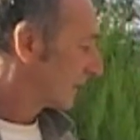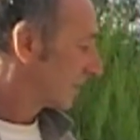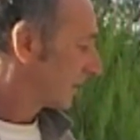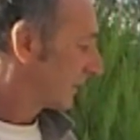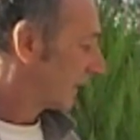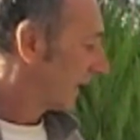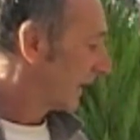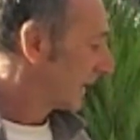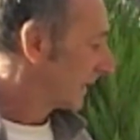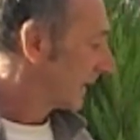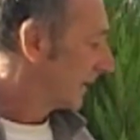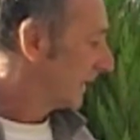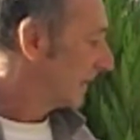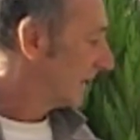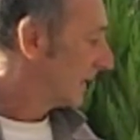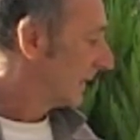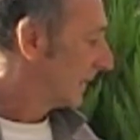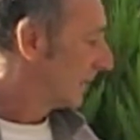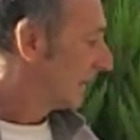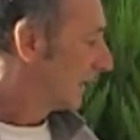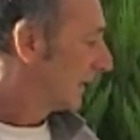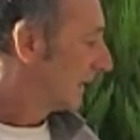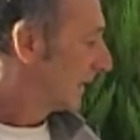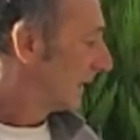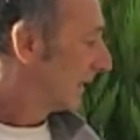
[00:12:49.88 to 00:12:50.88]
finally,
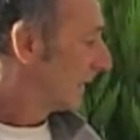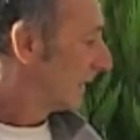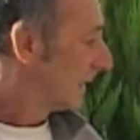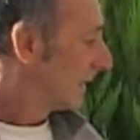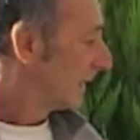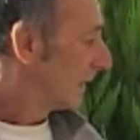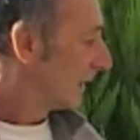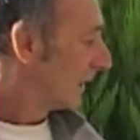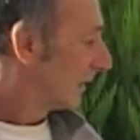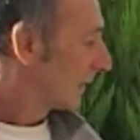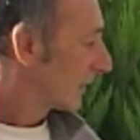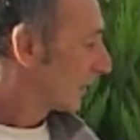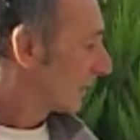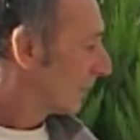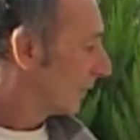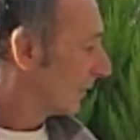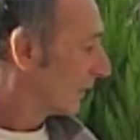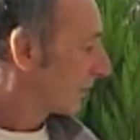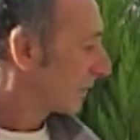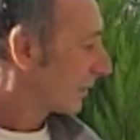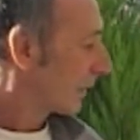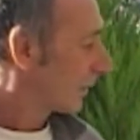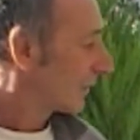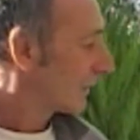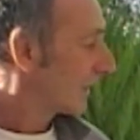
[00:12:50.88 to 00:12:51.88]
go
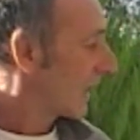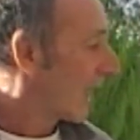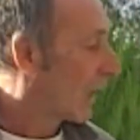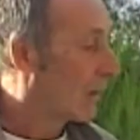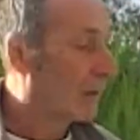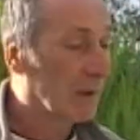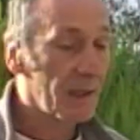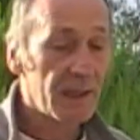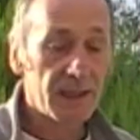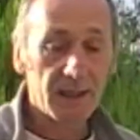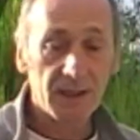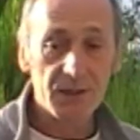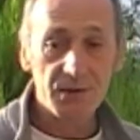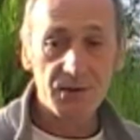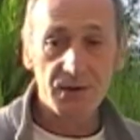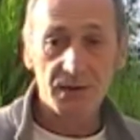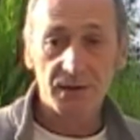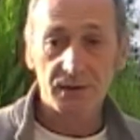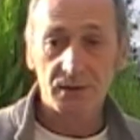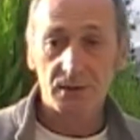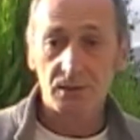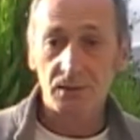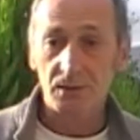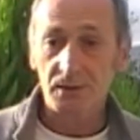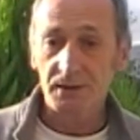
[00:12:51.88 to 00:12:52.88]
from knowledge
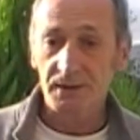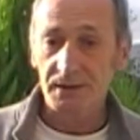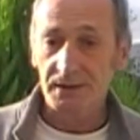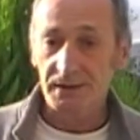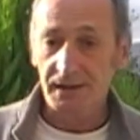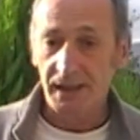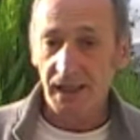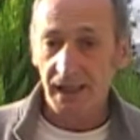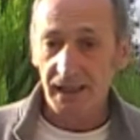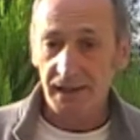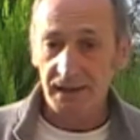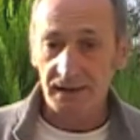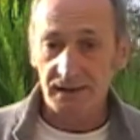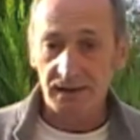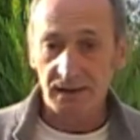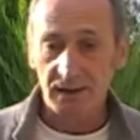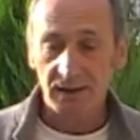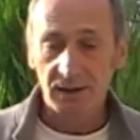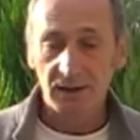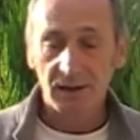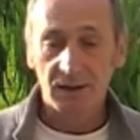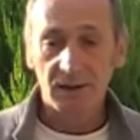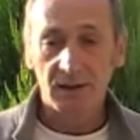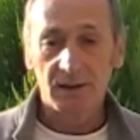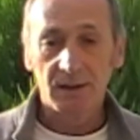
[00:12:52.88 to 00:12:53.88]
to insight.
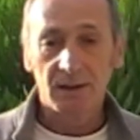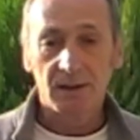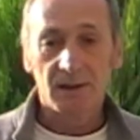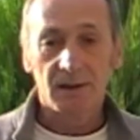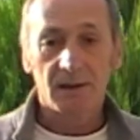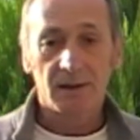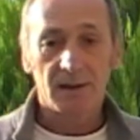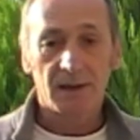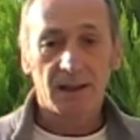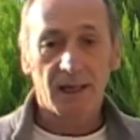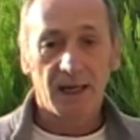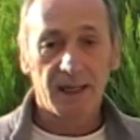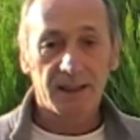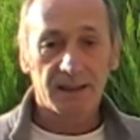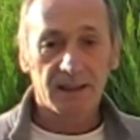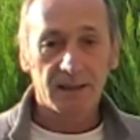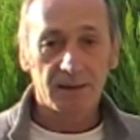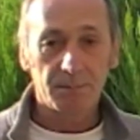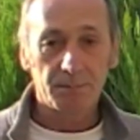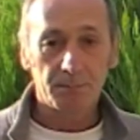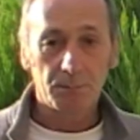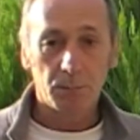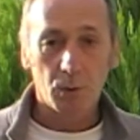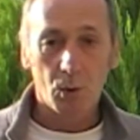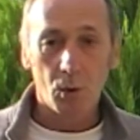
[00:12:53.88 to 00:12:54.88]
Like
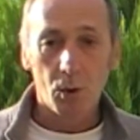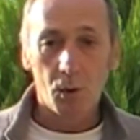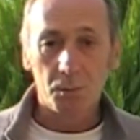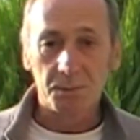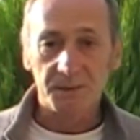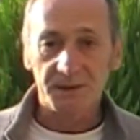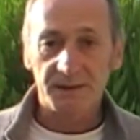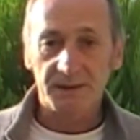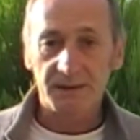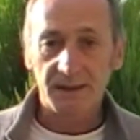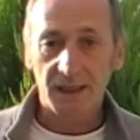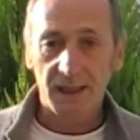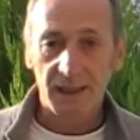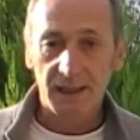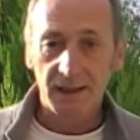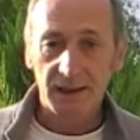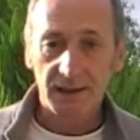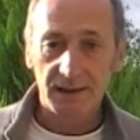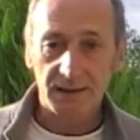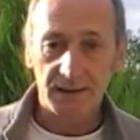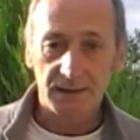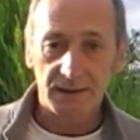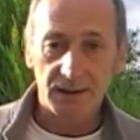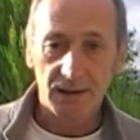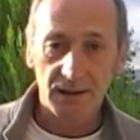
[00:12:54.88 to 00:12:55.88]
Bohm
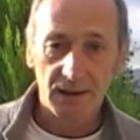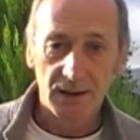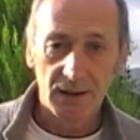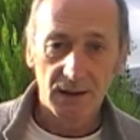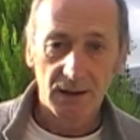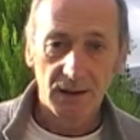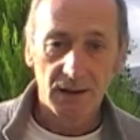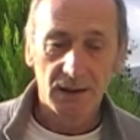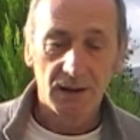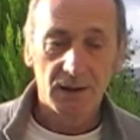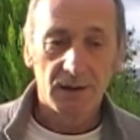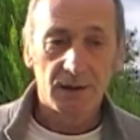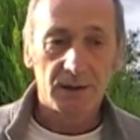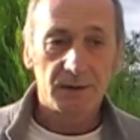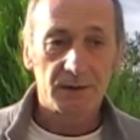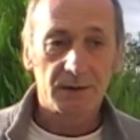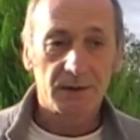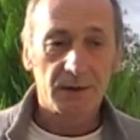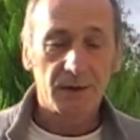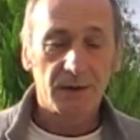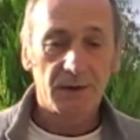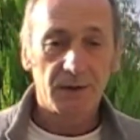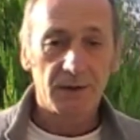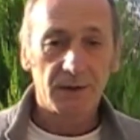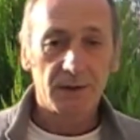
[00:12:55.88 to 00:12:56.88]
says,
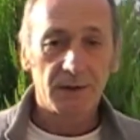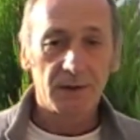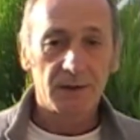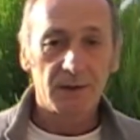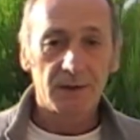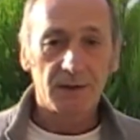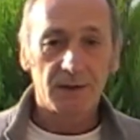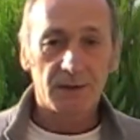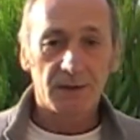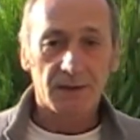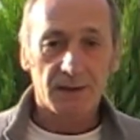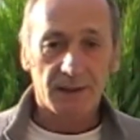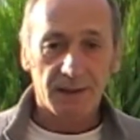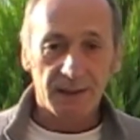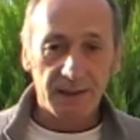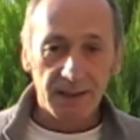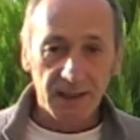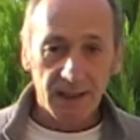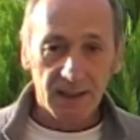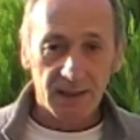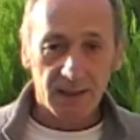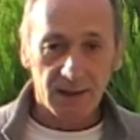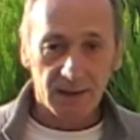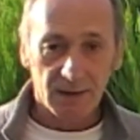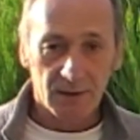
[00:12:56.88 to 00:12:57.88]
the
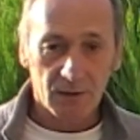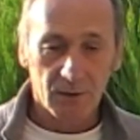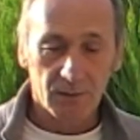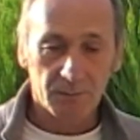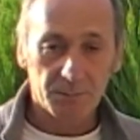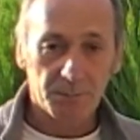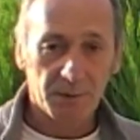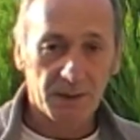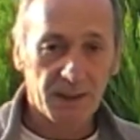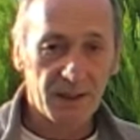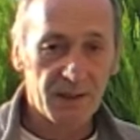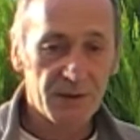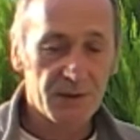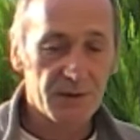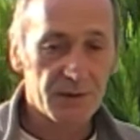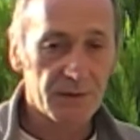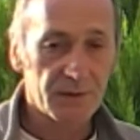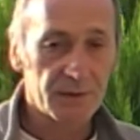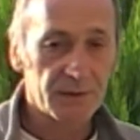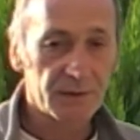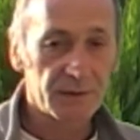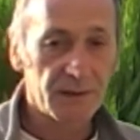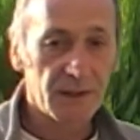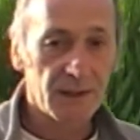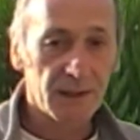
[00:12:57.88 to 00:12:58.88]
real comprehension,
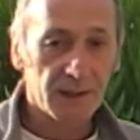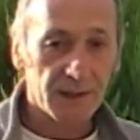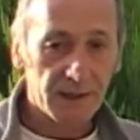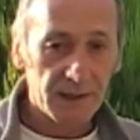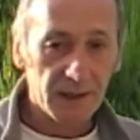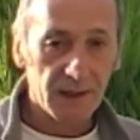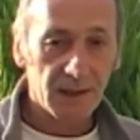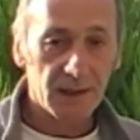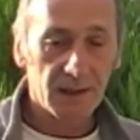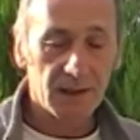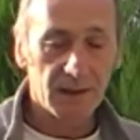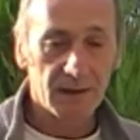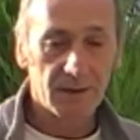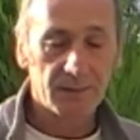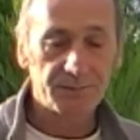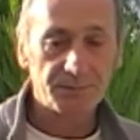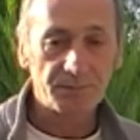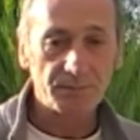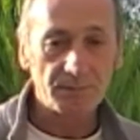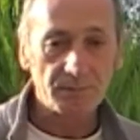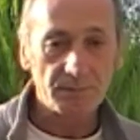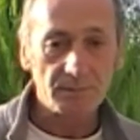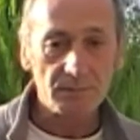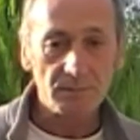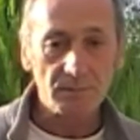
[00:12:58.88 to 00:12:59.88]
the real
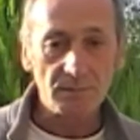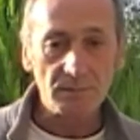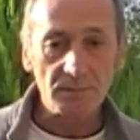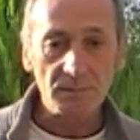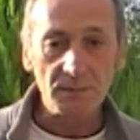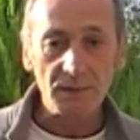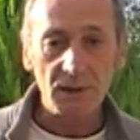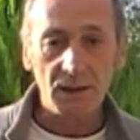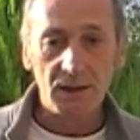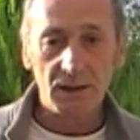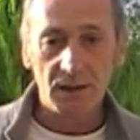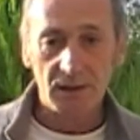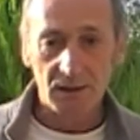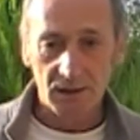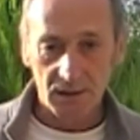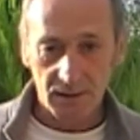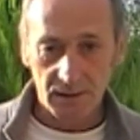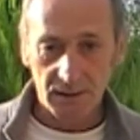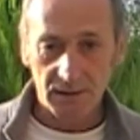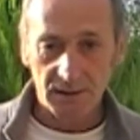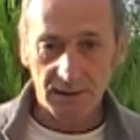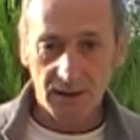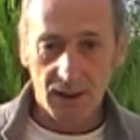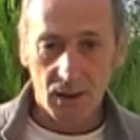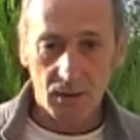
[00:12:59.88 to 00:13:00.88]

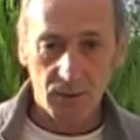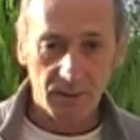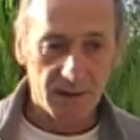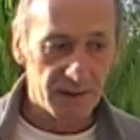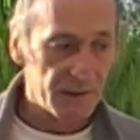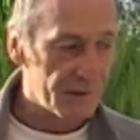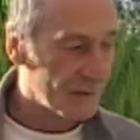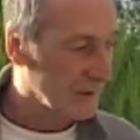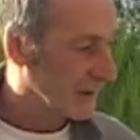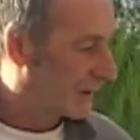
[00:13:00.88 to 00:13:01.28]
knowledge